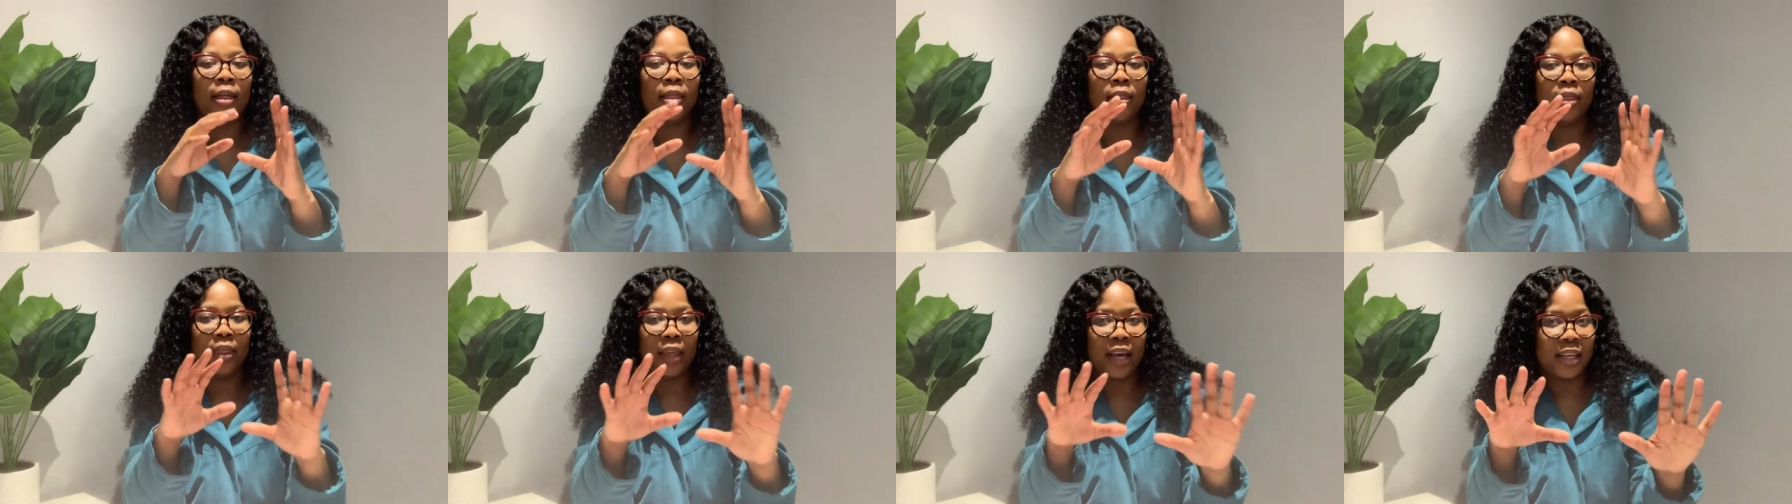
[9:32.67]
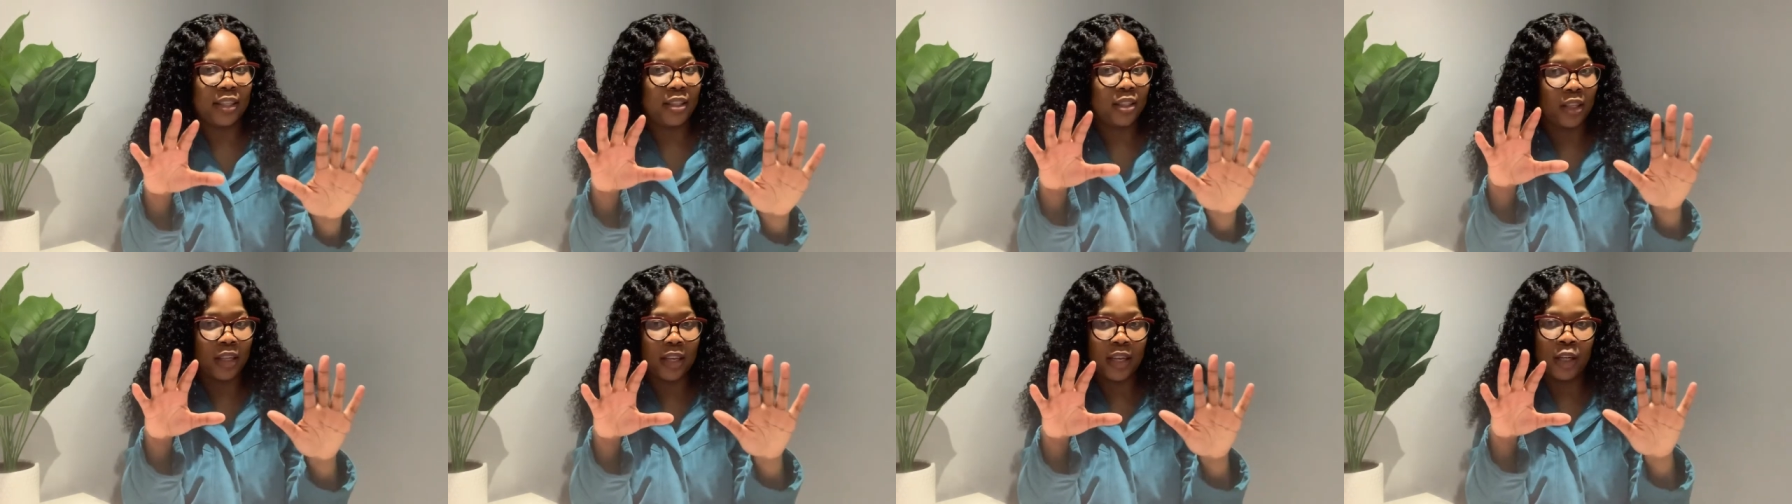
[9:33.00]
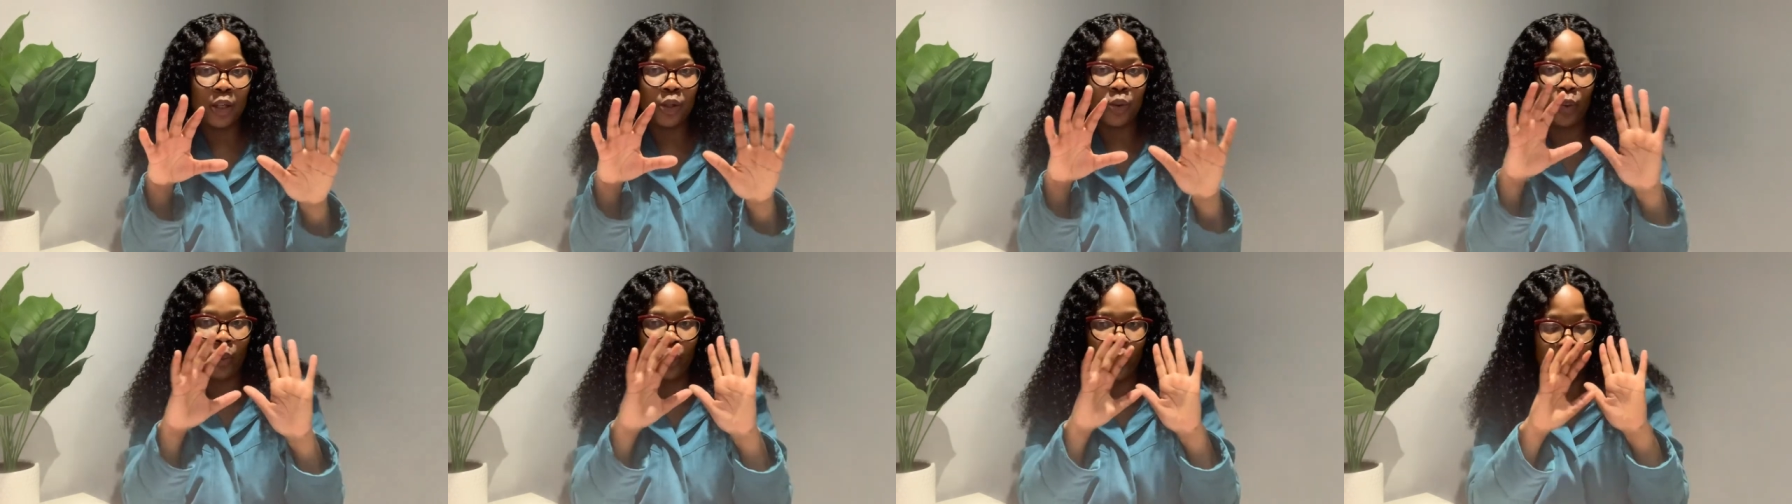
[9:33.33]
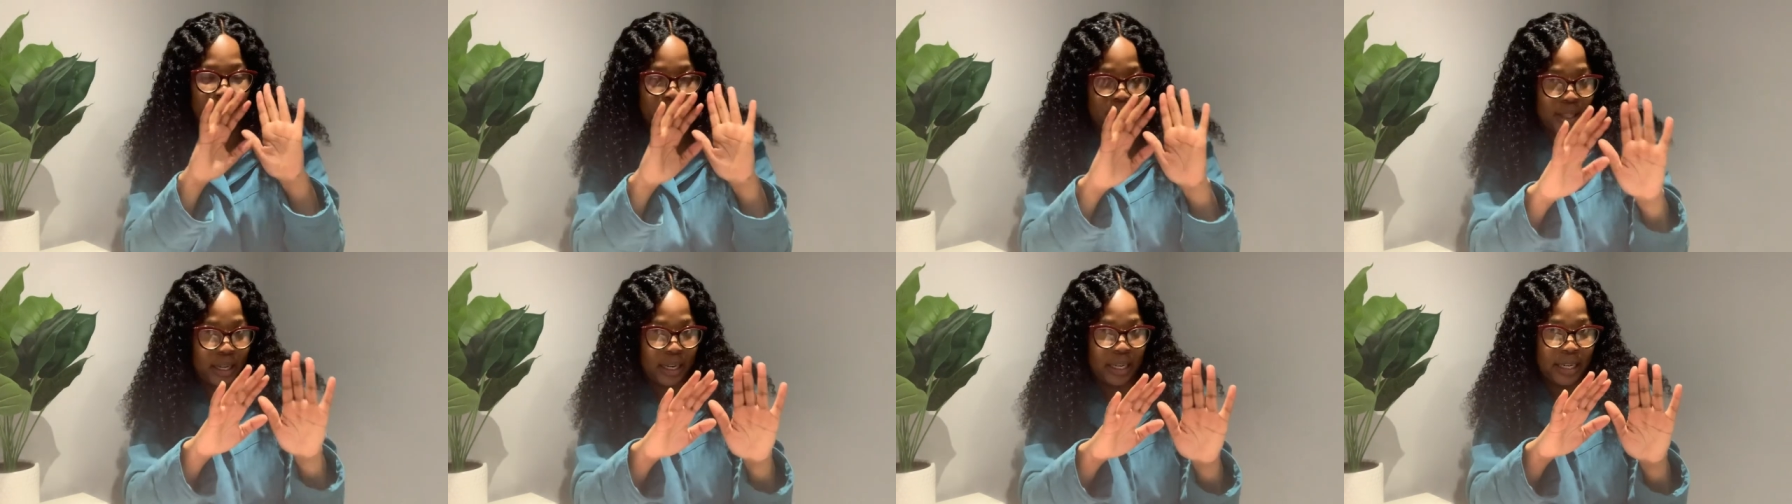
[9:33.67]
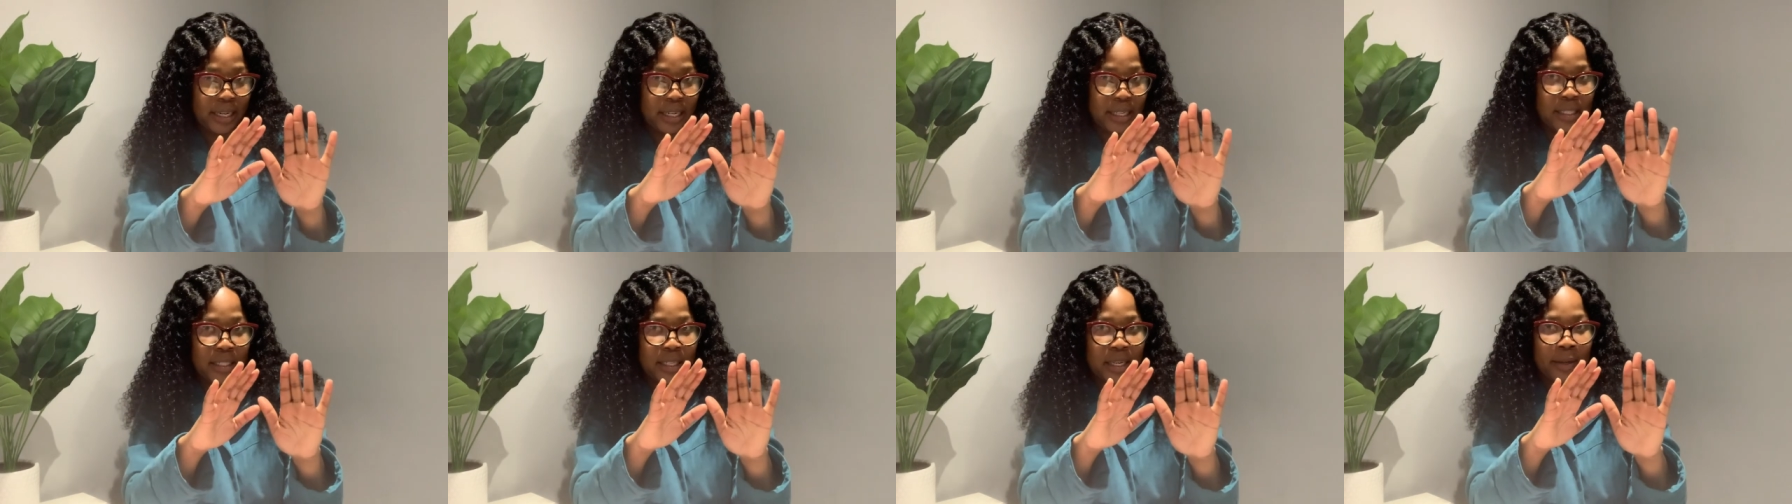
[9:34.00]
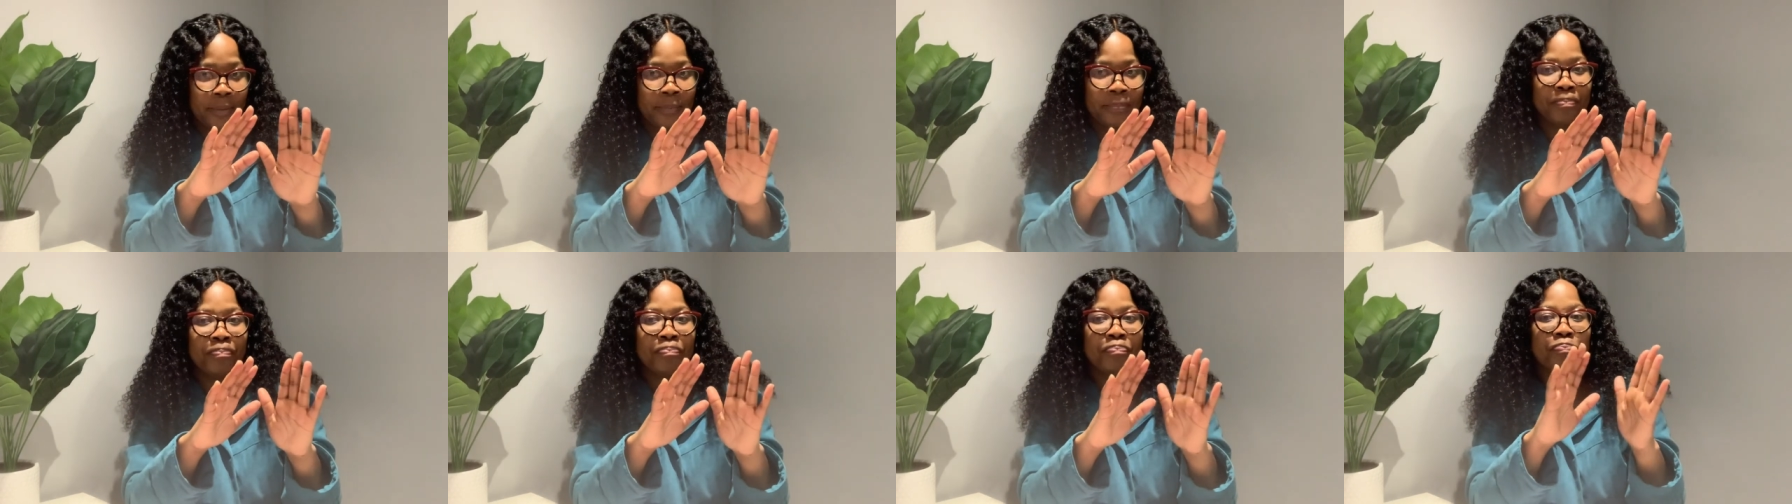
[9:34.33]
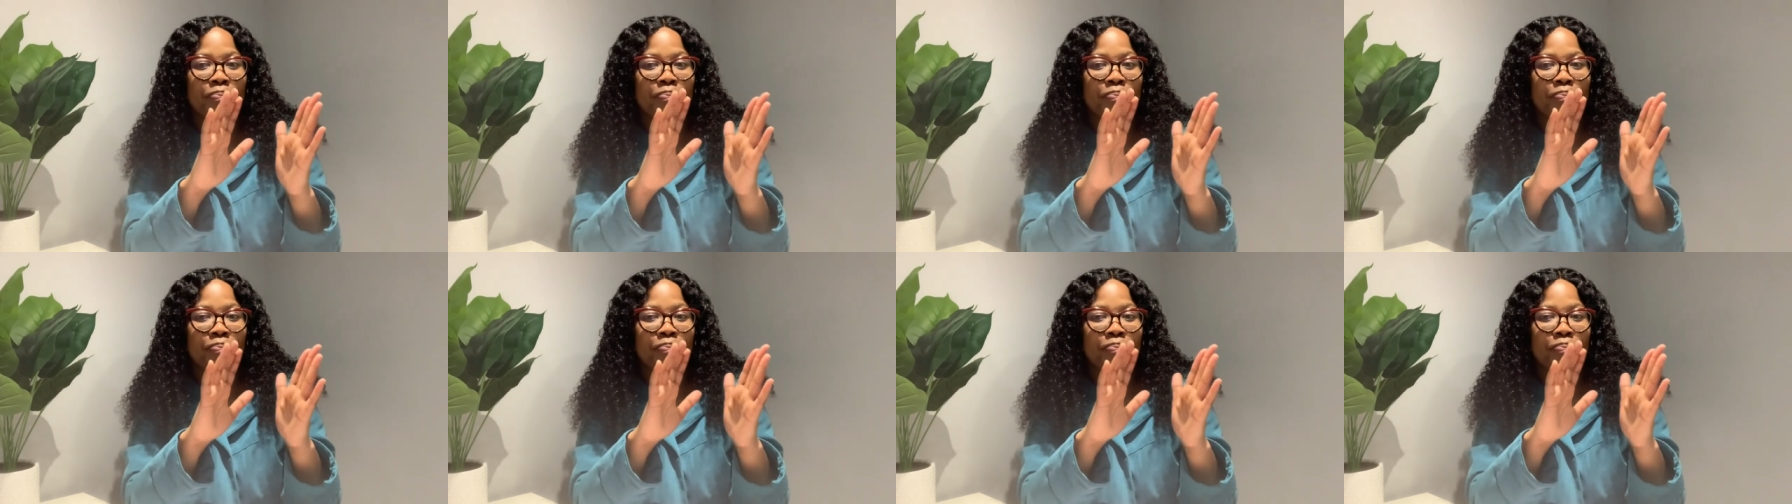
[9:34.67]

That's it with the reading.